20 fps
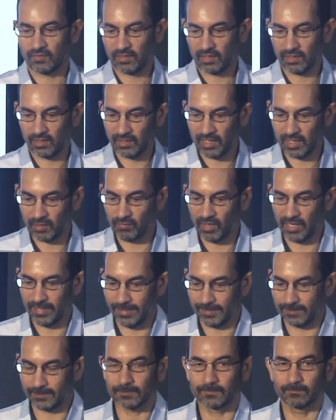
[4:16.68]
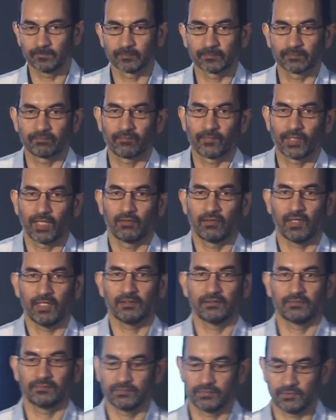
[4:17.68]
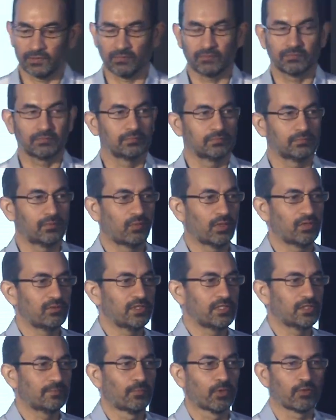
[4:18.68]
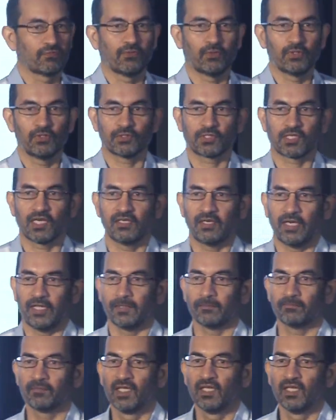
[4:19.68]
at my end, right? So what do these portfolios contain?